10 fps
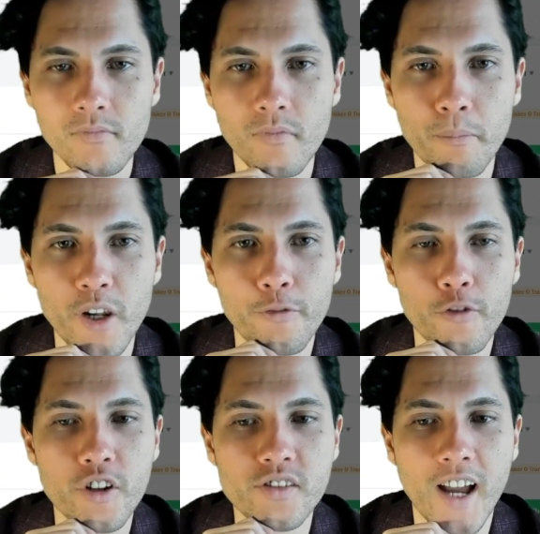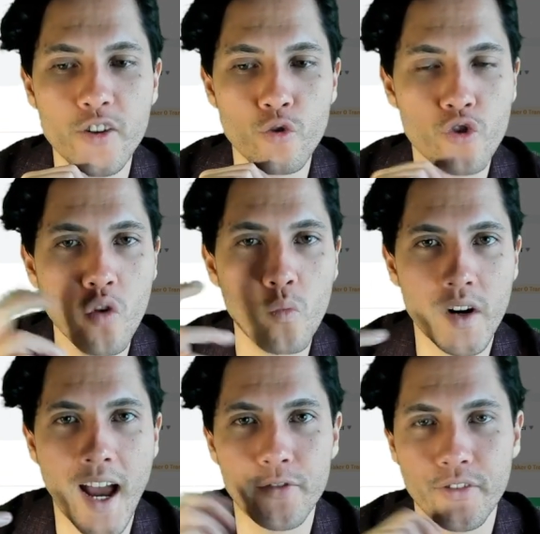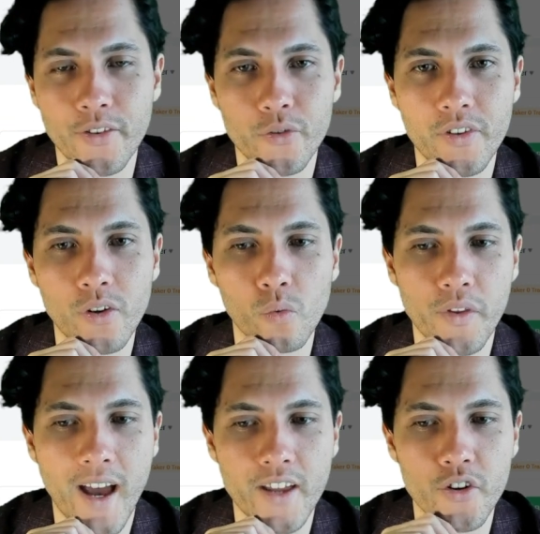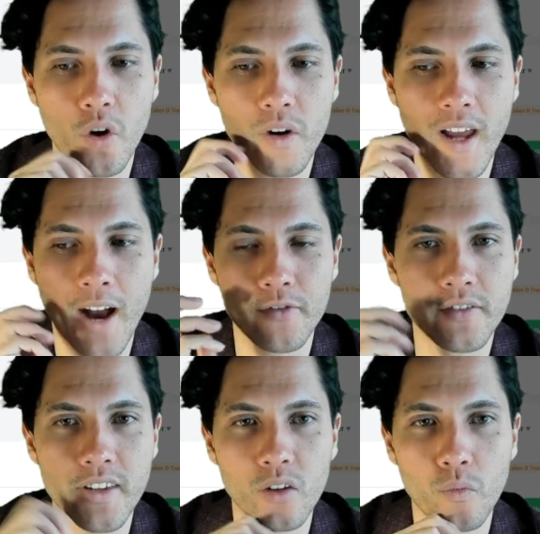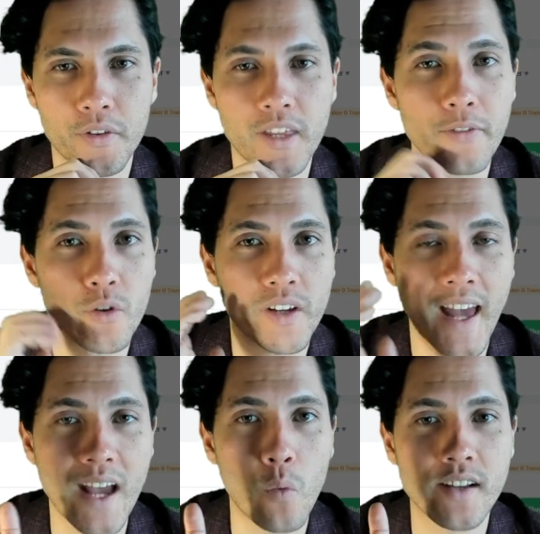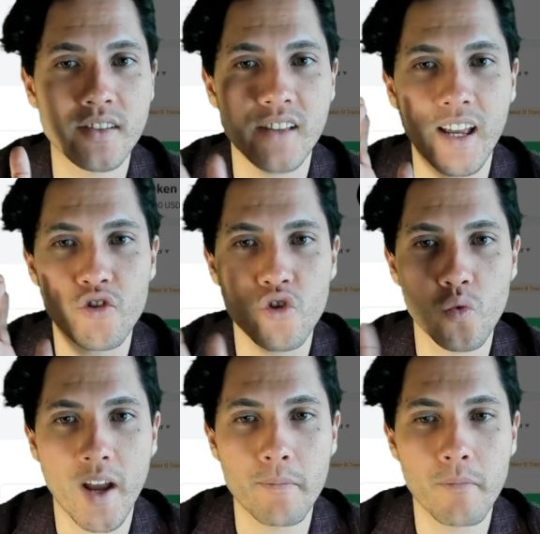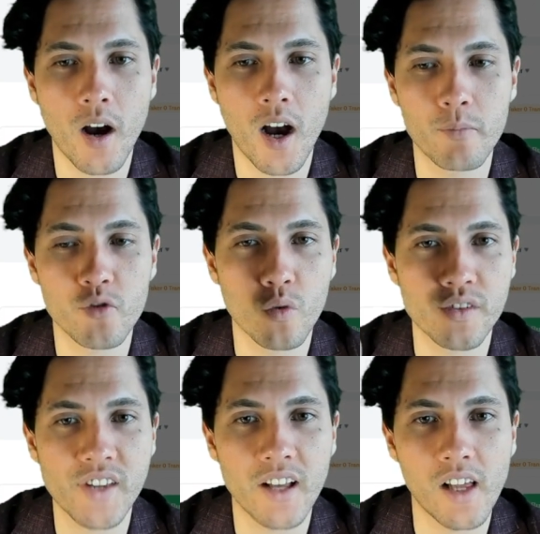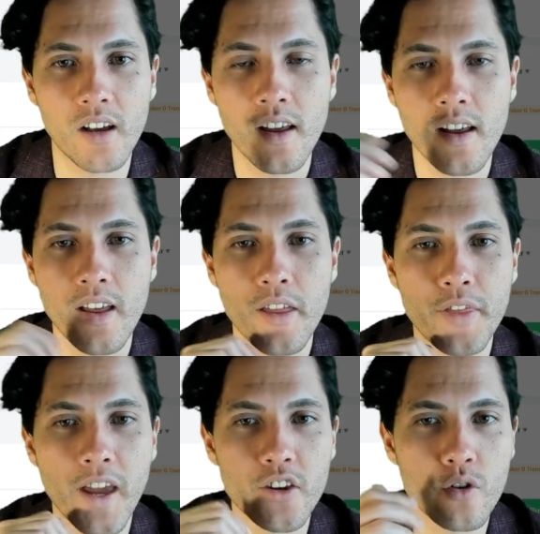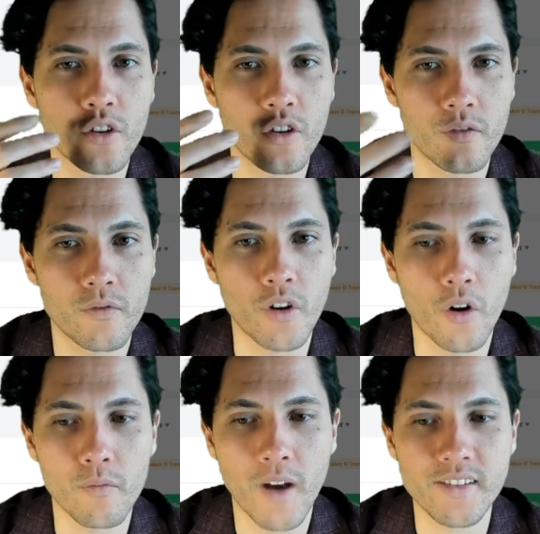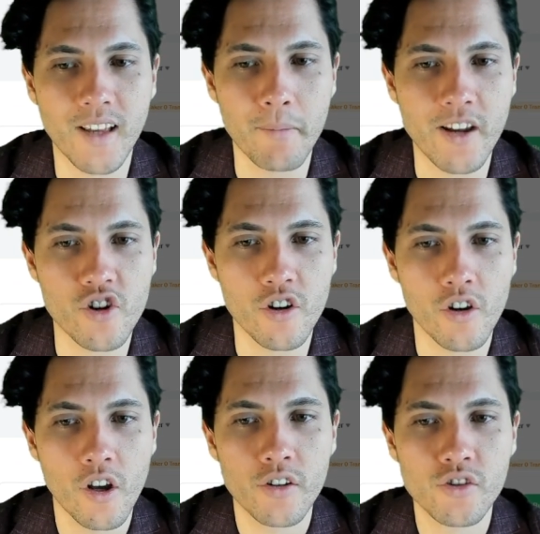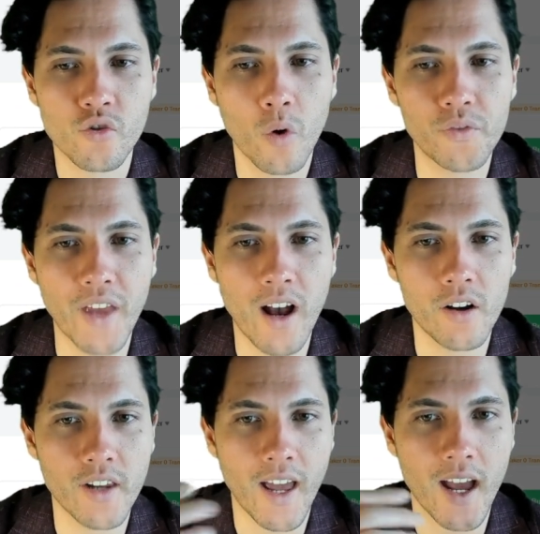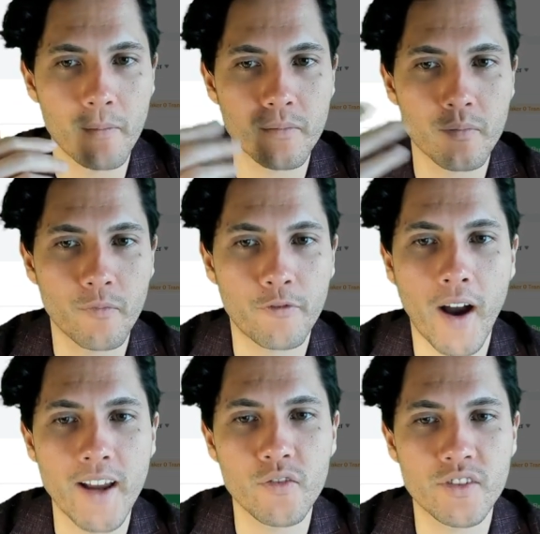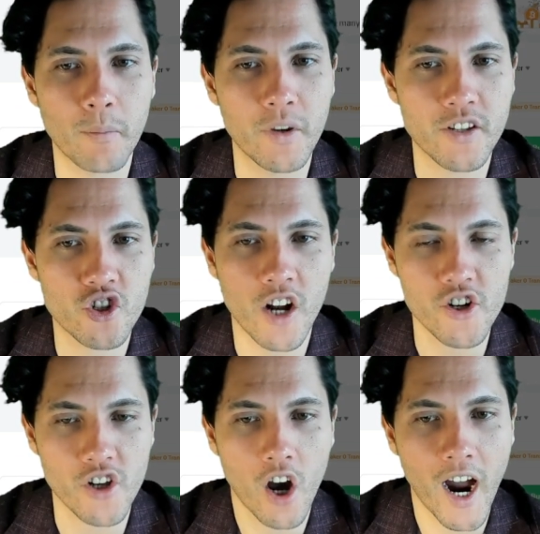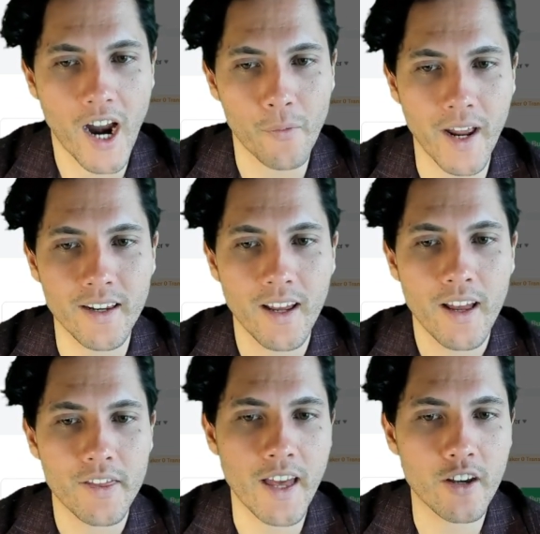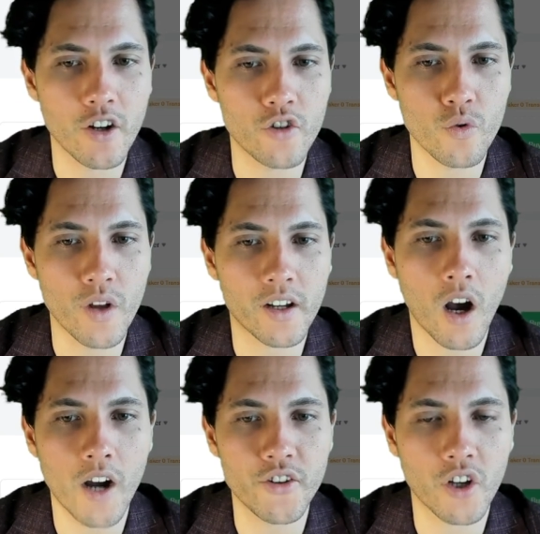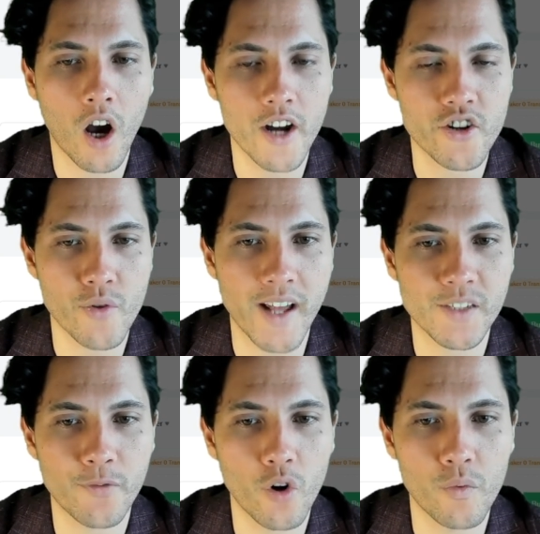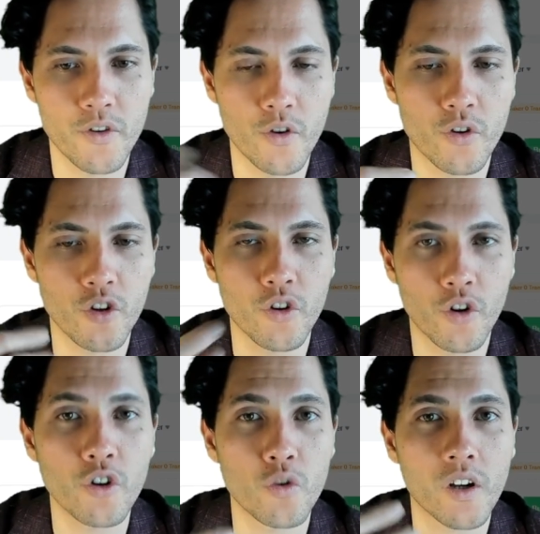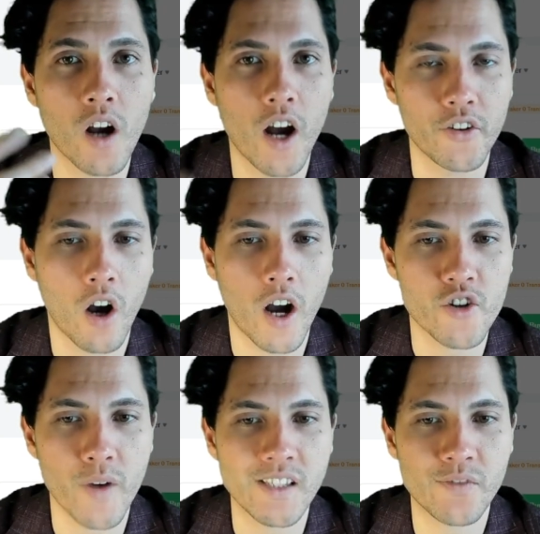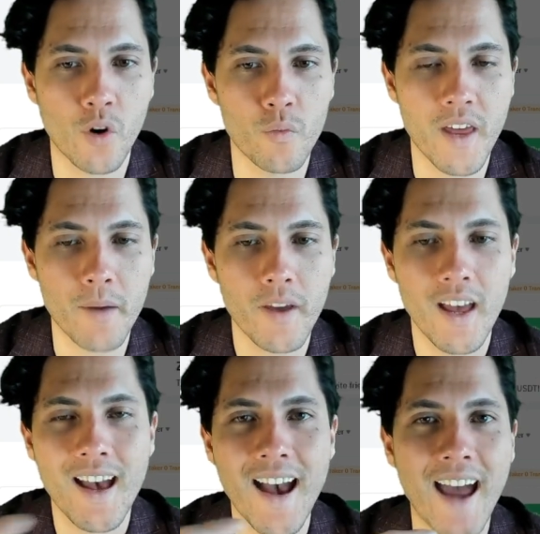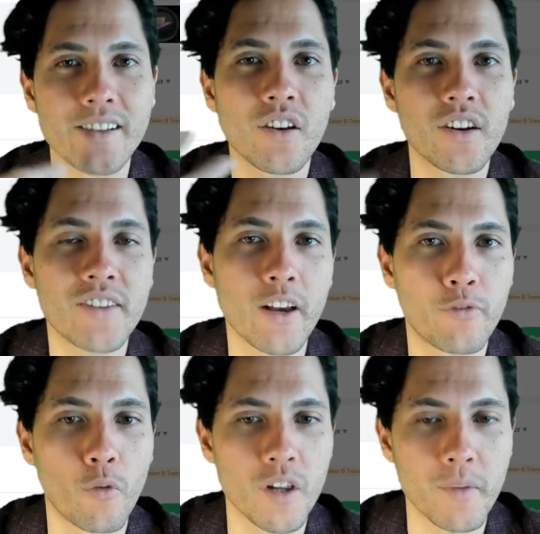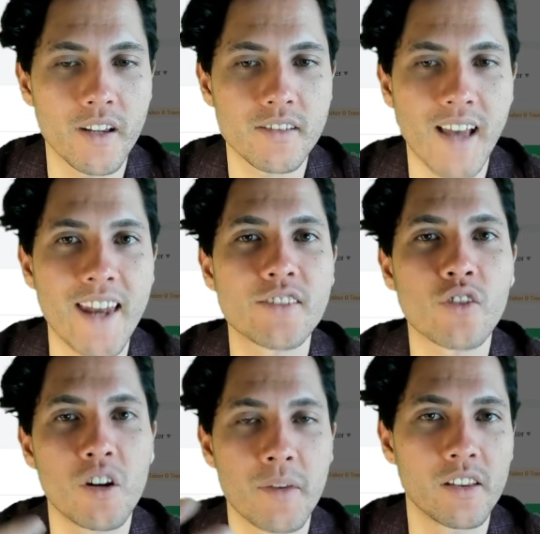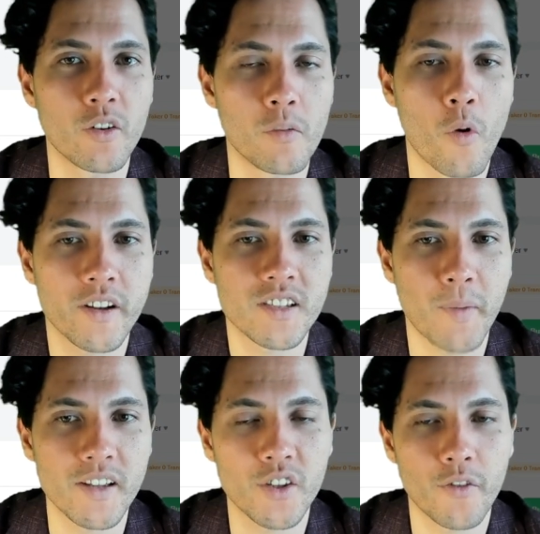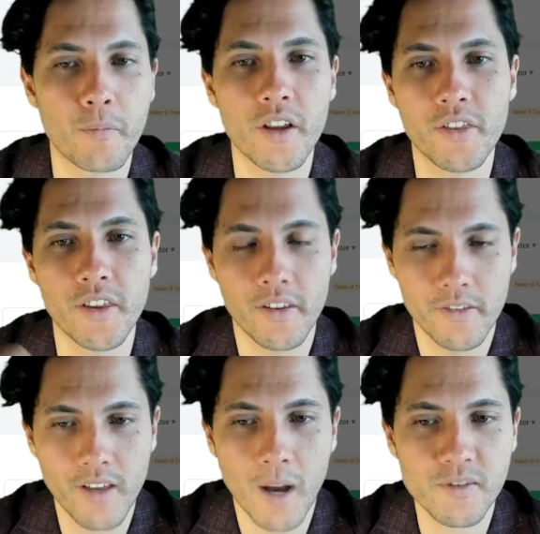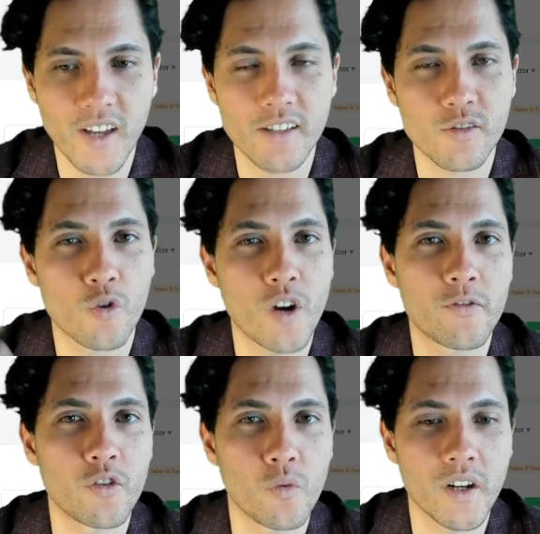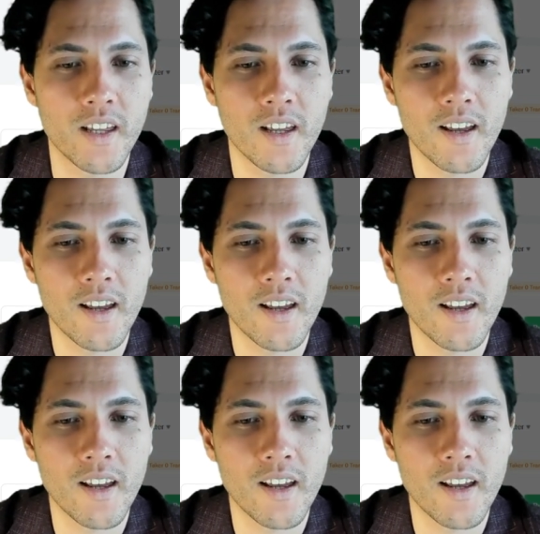But if you decide you don't want to have to deal with that, you don't want to have to deal with giving your KYC to a seller, then you can, as I mentioned, scroll down and find someone that's charging a higher rate. They're going to do a card-to-card transfer. You're going to do a card-to-card transfer with them, and it's going to take 40 minutes, and it's going to be a little more expensive. But the upside is you don't have to do any